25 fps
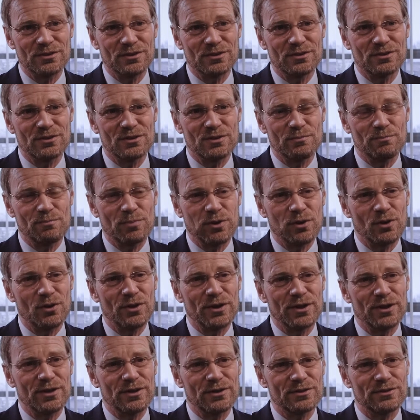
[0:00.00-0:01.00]
and
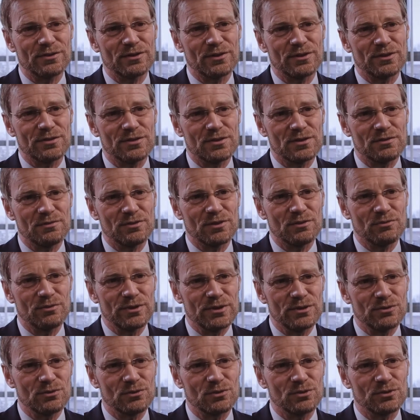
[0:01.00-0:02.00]
deploy our scientific
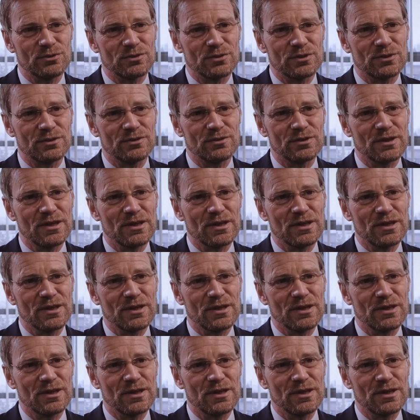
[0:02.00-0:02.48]
resources